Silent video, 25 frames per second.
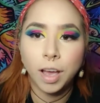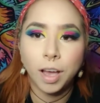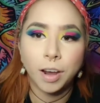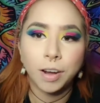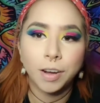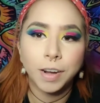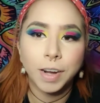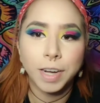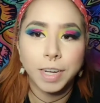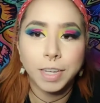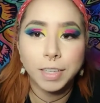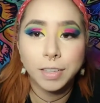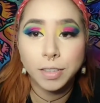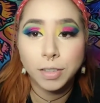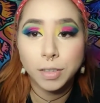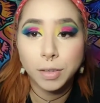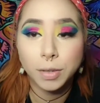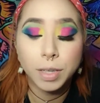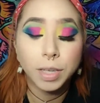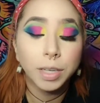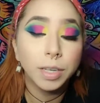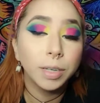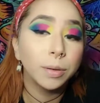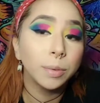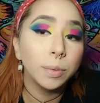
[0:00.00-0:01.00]
Alrighty, so
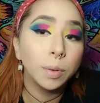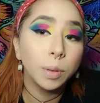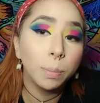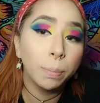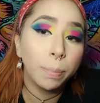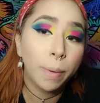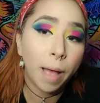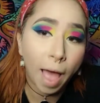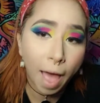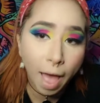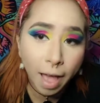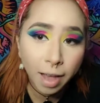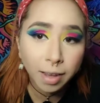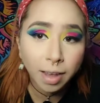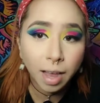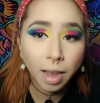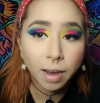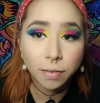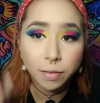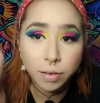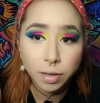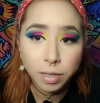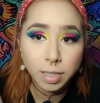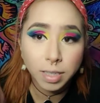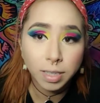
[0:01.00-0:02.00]
here we're back.
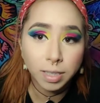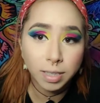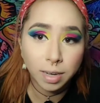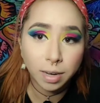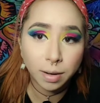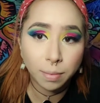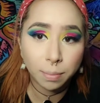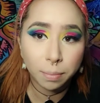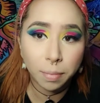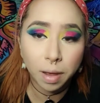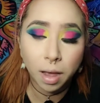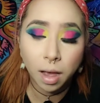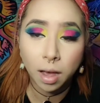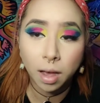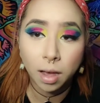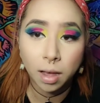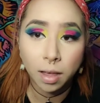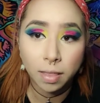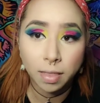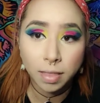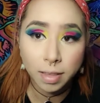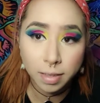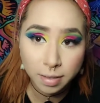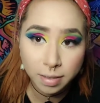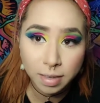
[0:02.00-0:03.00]
I've already done
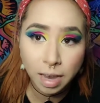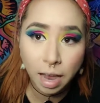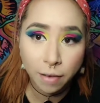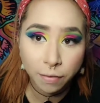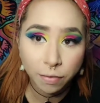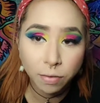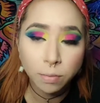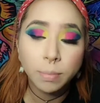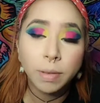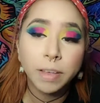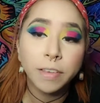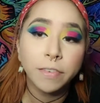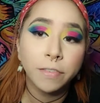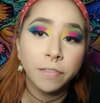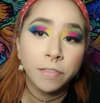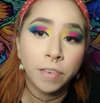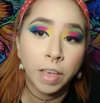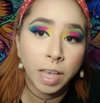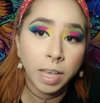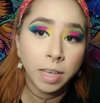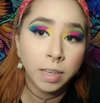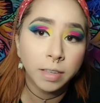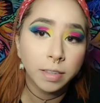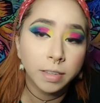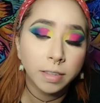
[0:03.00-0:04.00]
uh, this half of my
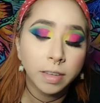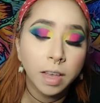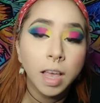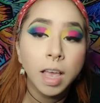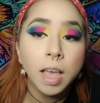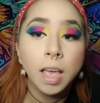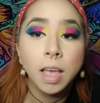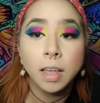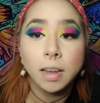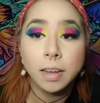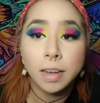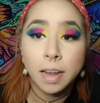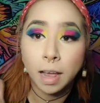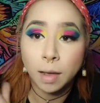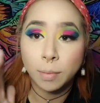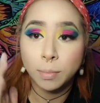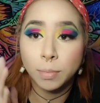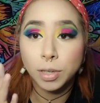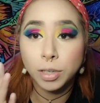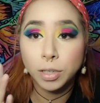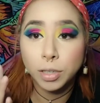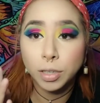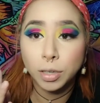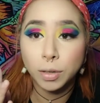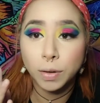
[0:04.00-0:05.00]
face. Now I'm
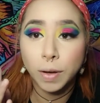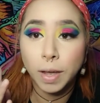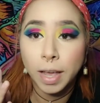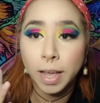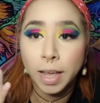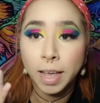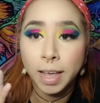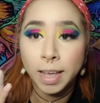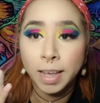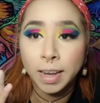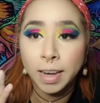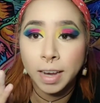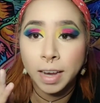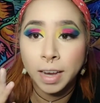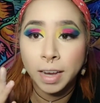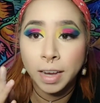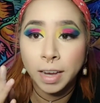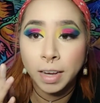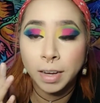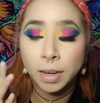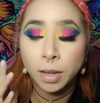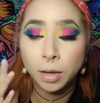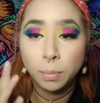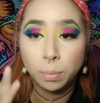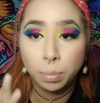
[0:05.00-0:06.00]
going to go ahead
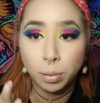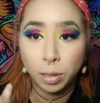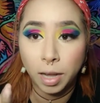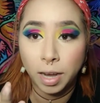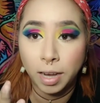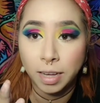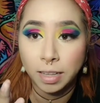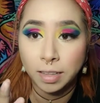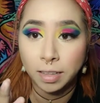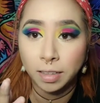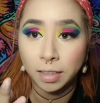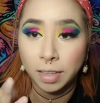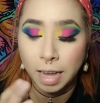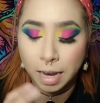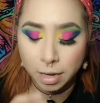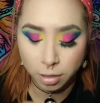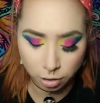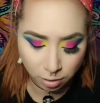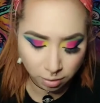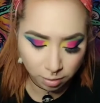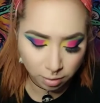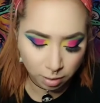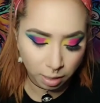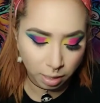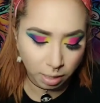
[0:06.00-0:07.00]
and apply the
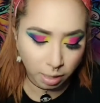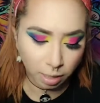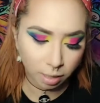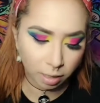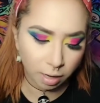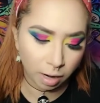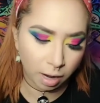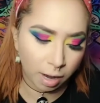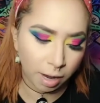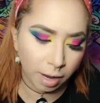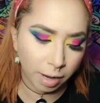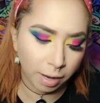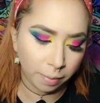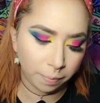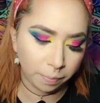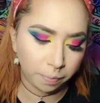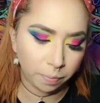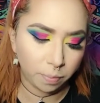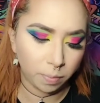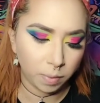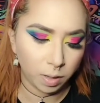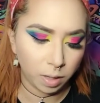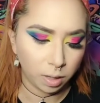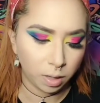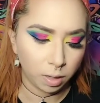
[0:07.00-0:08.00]
lashes that I got.
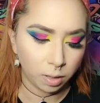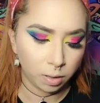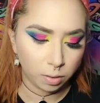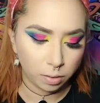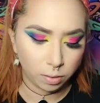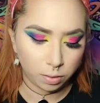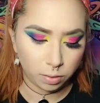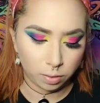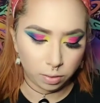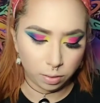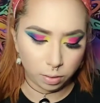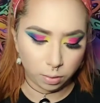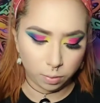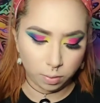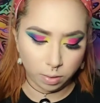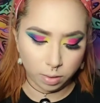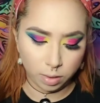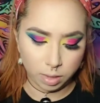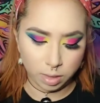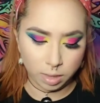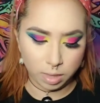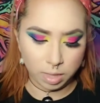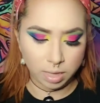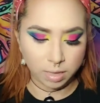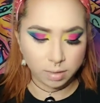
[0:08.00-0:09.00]
So
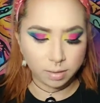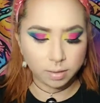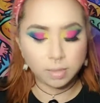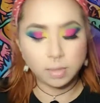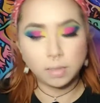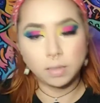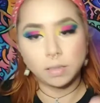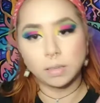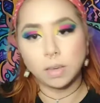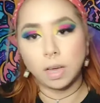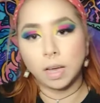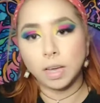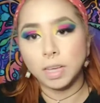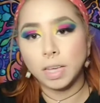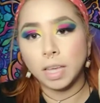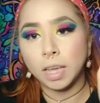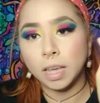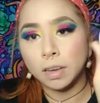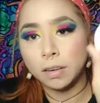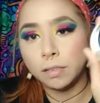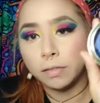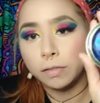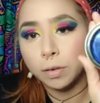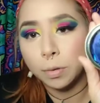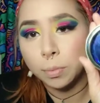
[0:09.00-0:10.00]
this is
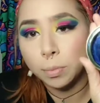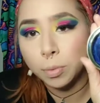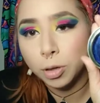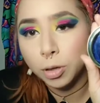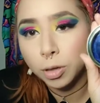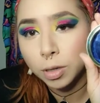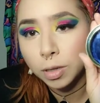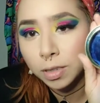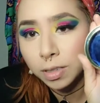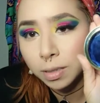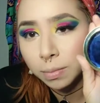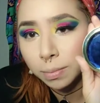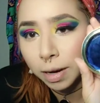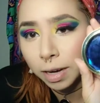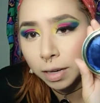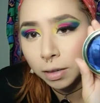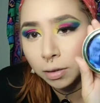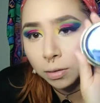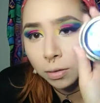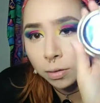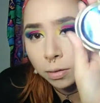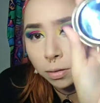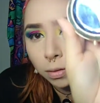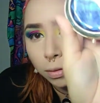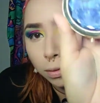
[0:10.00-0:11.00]
again from Chris
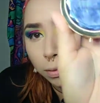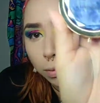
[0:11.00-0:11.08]
Michael.